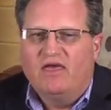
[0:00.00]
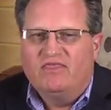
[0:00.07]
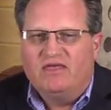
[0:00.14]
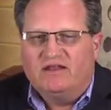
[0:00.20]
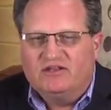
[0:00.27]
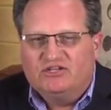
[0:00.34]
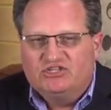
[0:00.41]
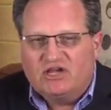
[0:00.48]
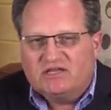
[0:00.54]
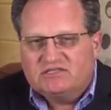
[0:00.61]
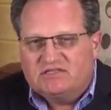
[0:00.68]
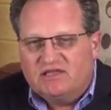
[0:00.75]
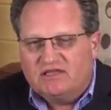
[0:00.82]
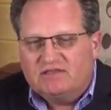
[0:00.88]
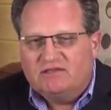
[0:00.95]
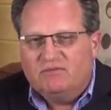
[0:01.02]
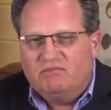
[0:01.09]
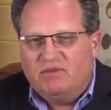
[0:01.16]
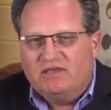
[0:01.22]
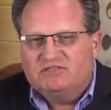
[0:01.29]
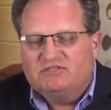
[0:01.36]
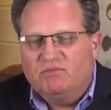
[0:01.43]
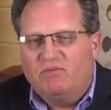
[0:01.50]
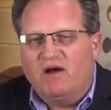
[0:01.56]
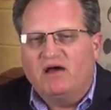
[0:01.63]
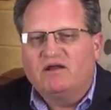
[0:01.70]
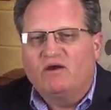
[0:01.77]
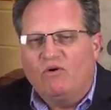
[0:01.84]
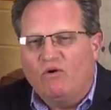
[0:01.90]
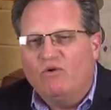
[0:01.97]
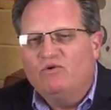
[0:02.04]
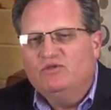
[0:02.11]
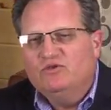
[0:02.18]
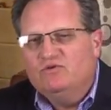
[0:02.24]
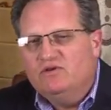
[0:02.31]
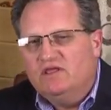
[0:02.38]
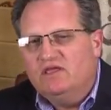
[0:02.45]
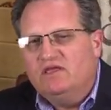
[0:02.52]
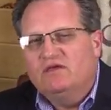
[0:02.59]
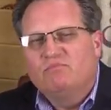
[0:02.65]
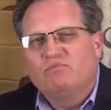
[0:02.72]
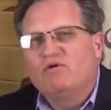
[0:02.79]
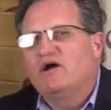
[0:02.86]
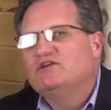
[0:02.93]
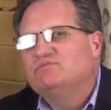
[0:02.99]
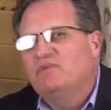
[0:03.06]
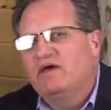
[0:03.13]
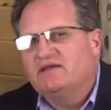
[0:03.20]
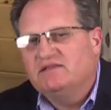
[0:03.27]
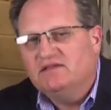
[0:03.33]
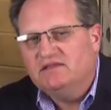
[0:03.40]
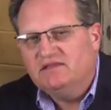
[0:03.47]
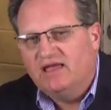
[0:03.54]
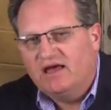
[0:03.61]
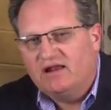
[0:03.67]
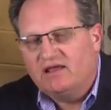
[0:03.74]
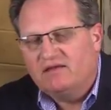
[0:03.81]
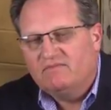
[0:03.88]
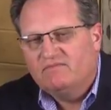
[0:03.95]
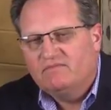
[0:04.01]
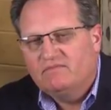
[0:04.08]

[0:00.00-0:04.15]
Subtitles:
then adjust it based upon our own unique prospecting data.